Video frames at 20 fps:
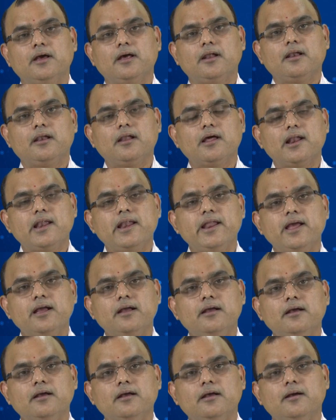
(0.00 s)

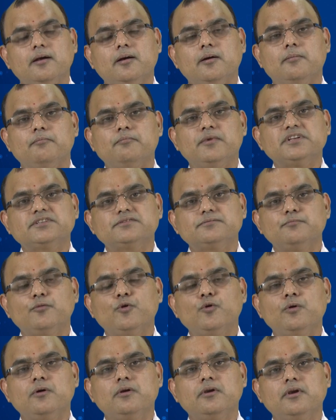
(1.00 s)
learning much
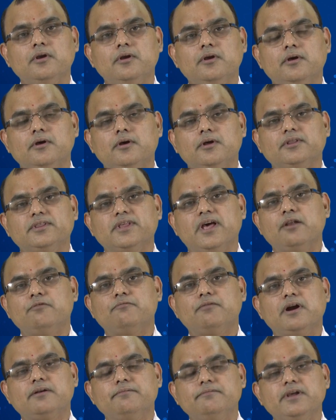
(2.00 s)
more than
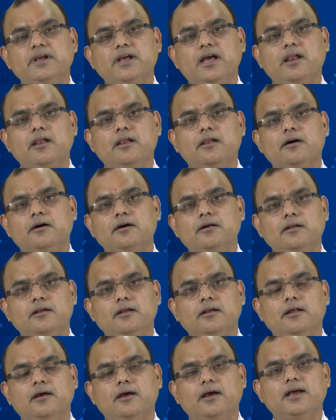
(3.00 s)
what we can learn
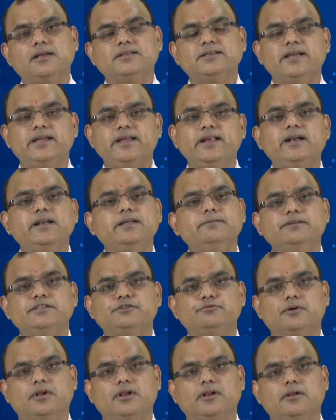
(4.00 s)
as an
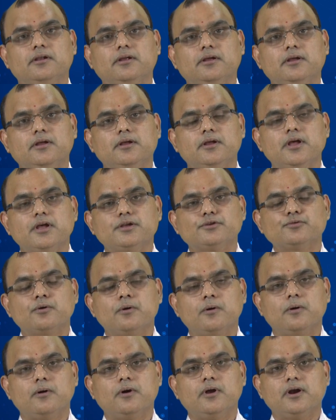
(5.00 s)
individual.
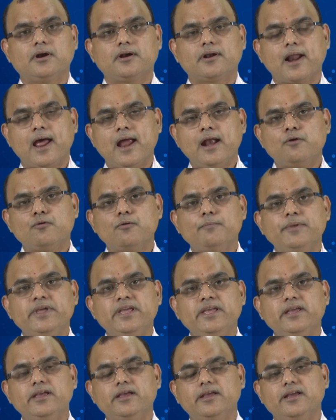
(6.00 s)
So, try to
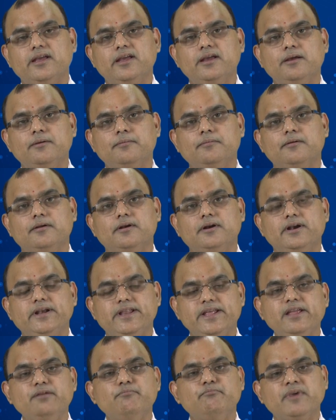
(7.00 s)
be a
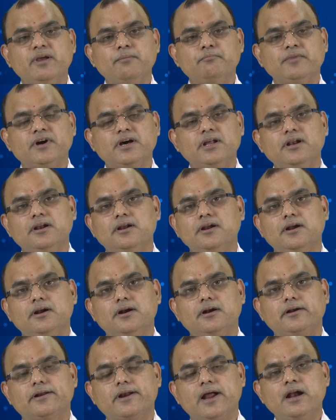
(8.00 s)
team member,
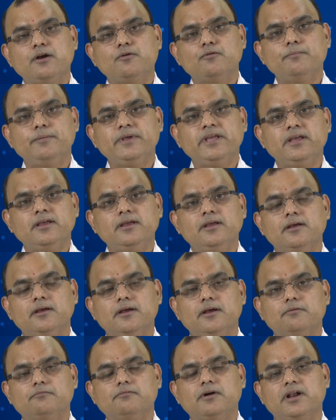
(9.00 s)
try to be
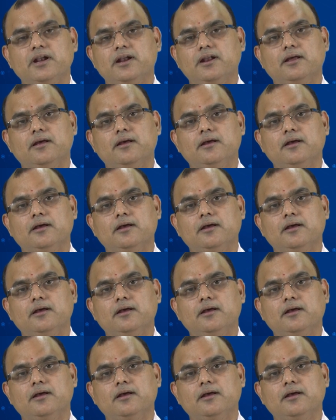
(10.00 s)
one